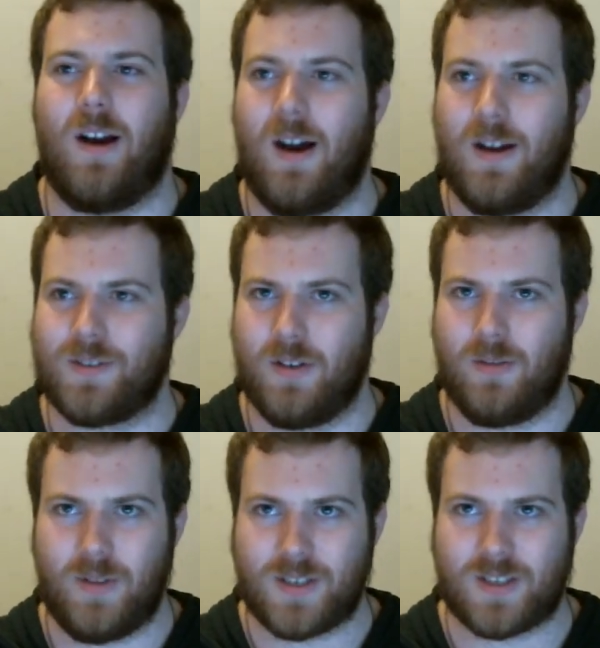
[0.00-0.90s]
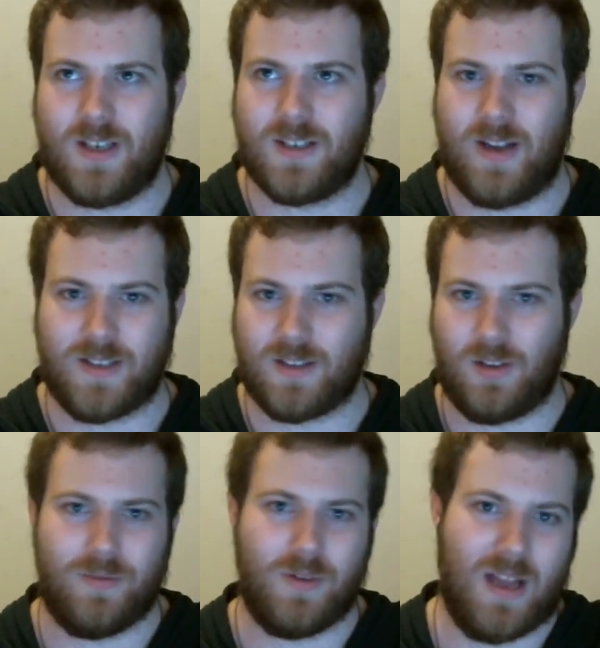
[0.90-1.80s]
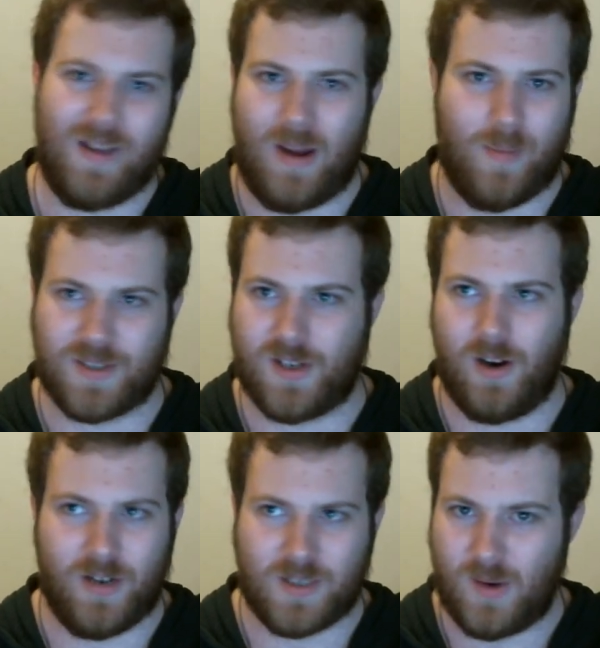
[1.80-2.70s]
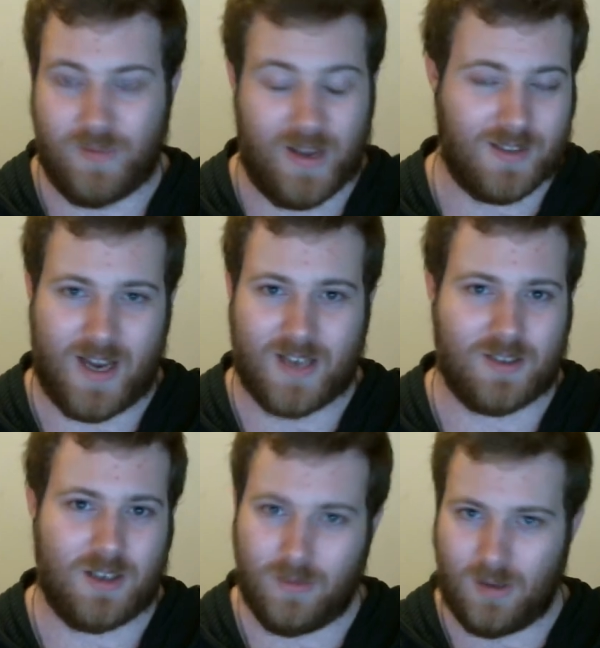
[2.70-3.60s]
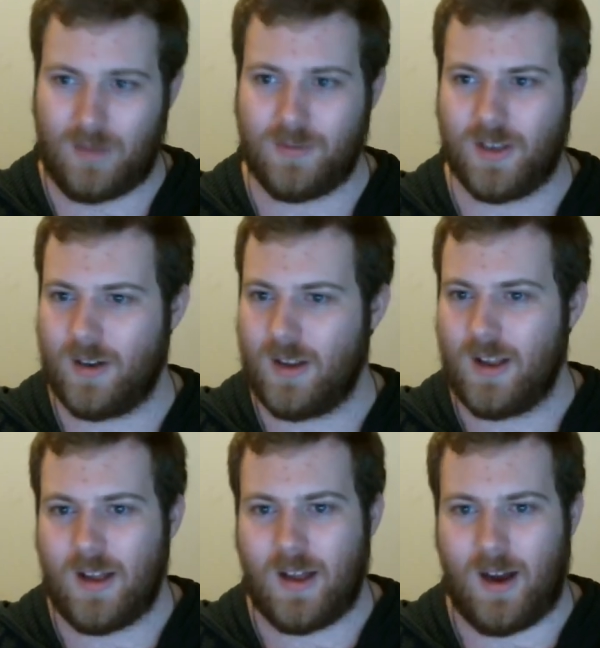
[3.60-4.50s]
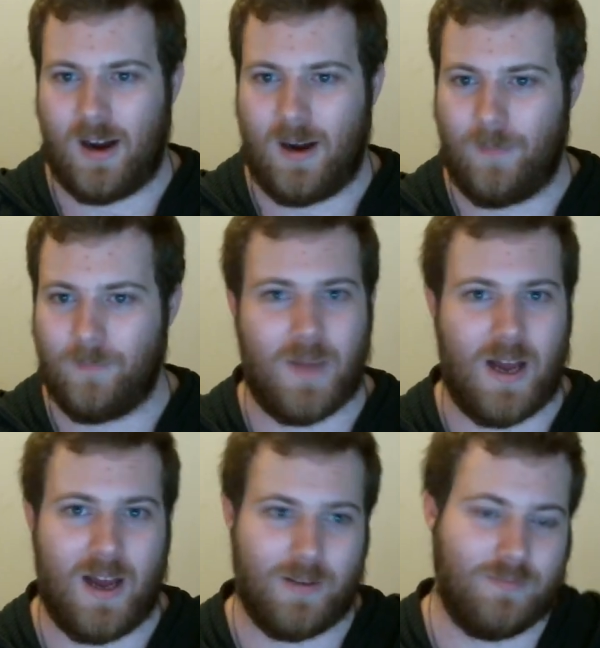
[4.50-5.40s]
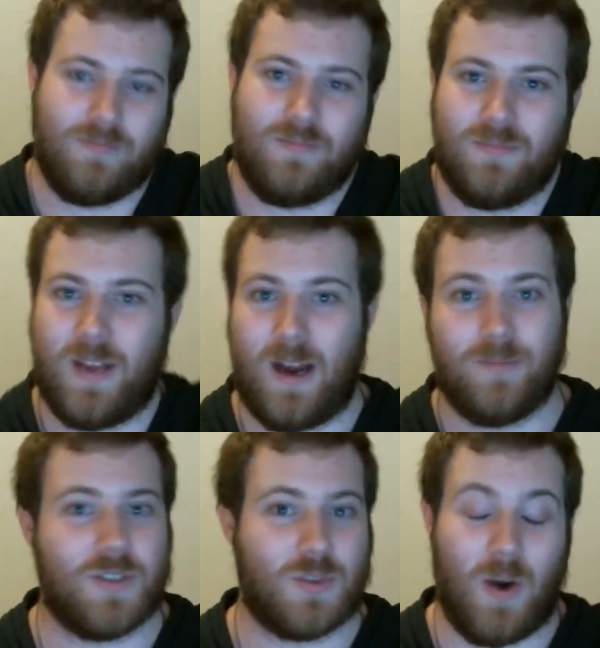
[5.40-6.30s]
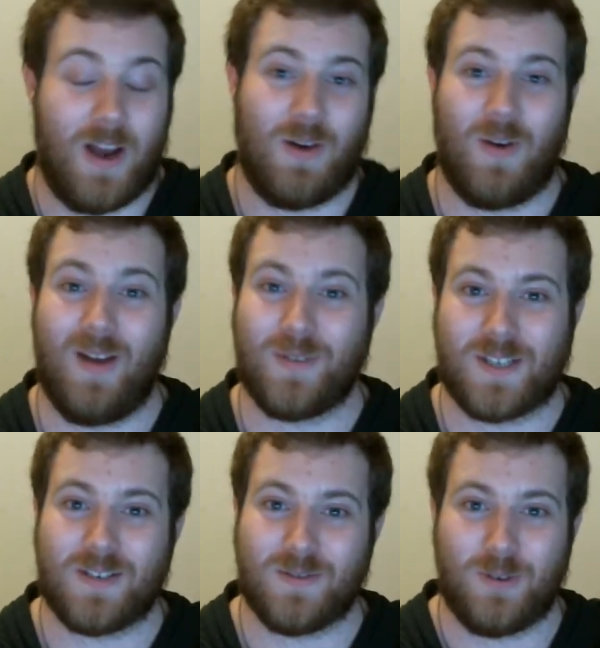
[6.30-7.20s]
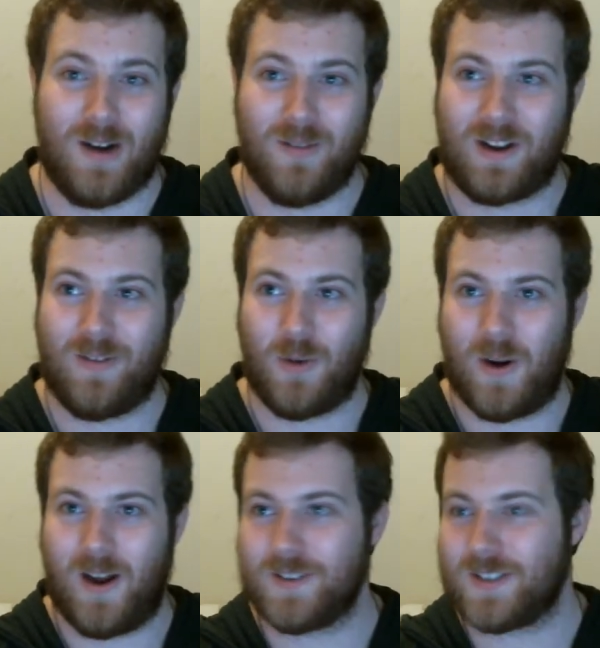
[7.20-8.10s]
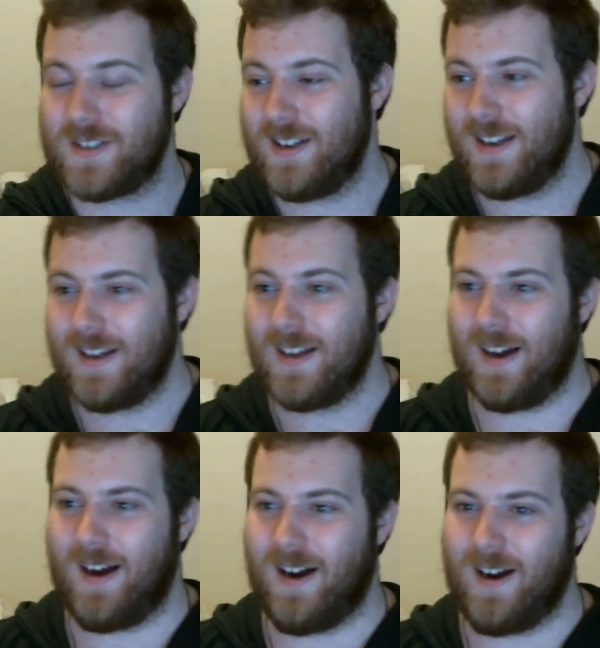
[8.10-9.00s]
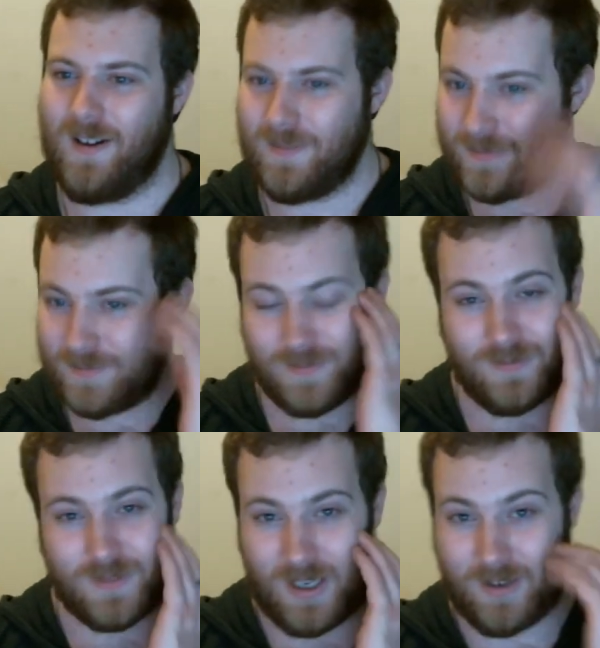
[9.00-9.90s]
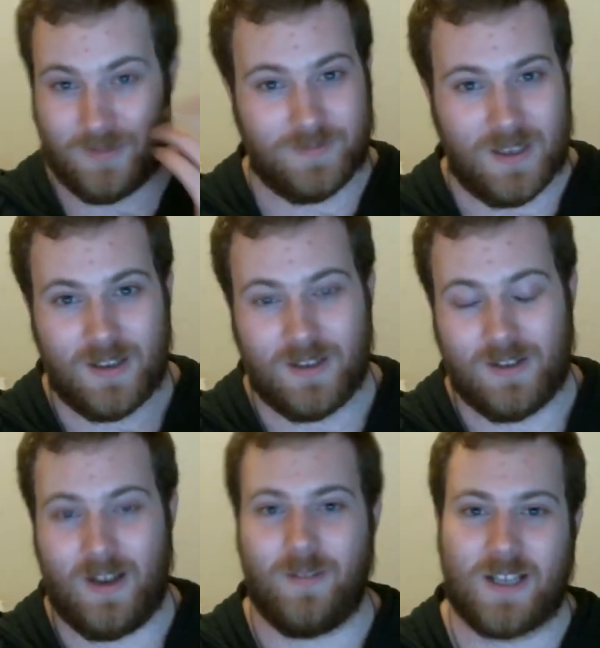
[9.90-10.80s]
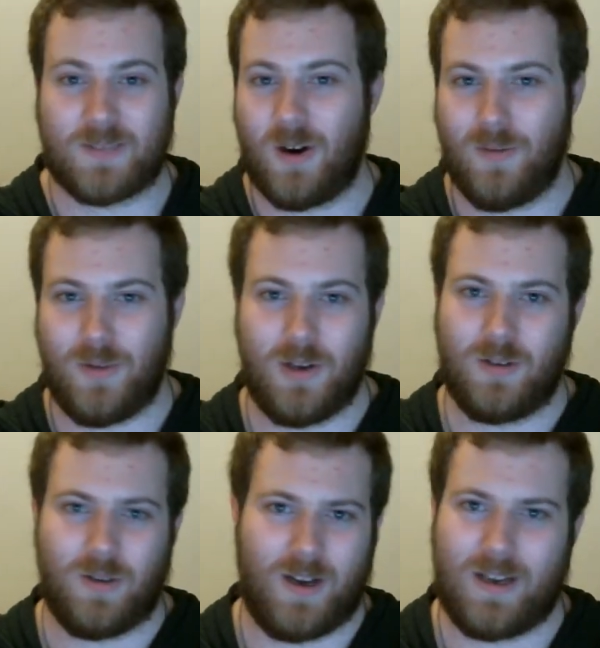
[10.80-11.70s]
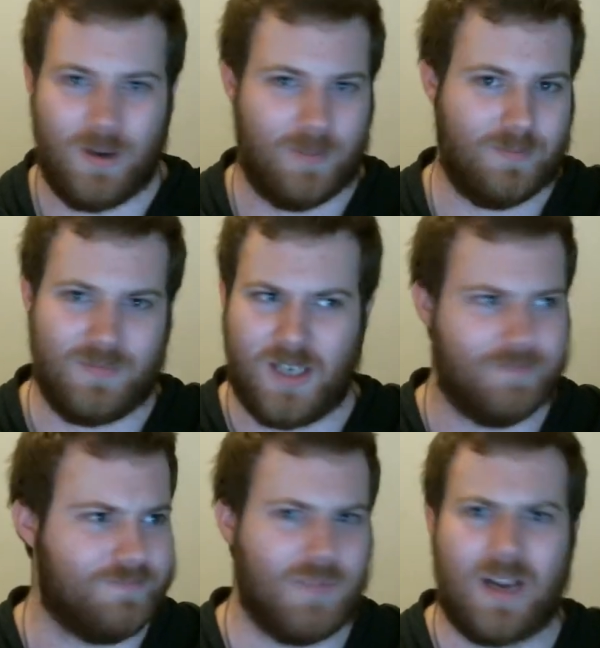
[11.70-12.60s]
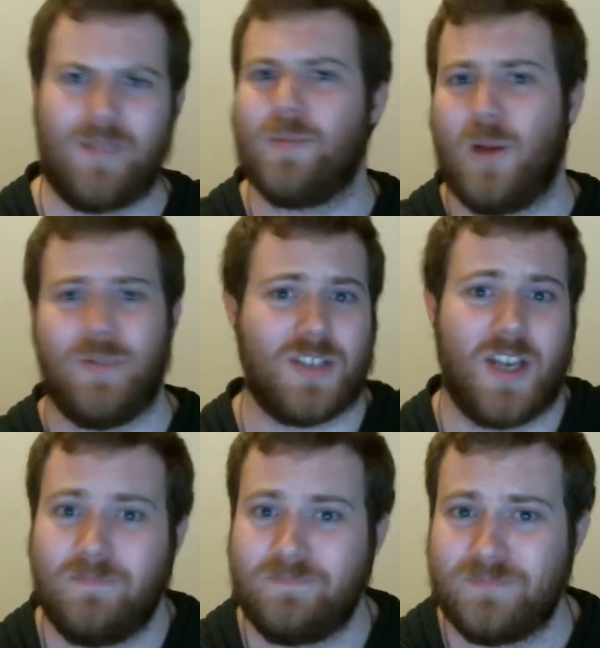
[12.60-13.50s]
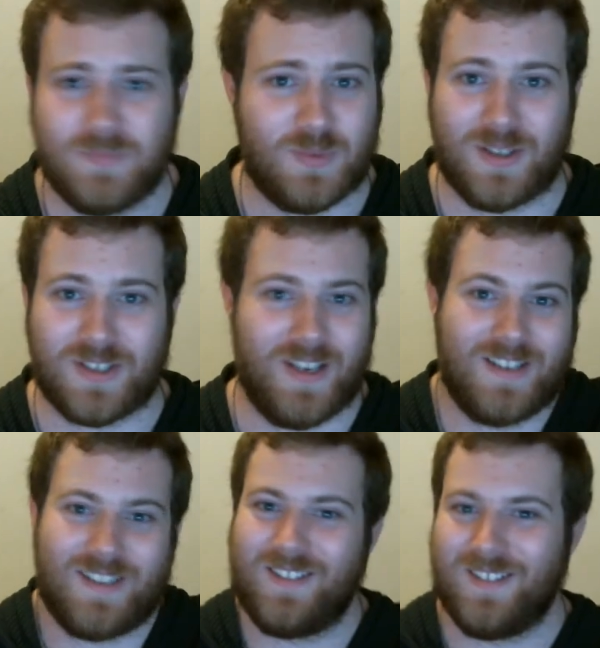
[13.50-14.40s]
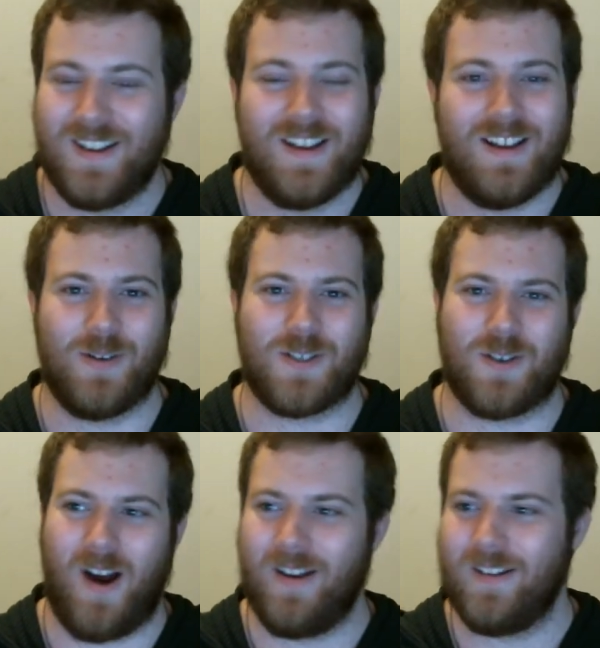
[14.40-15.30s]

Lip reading: So this season has delivered. Every episode has been fantastic. I've loved it. And now I'm just waiting around for season 5 like everyone else. So yeah, that's my review. I give it a perfect 10 for the season. It was great.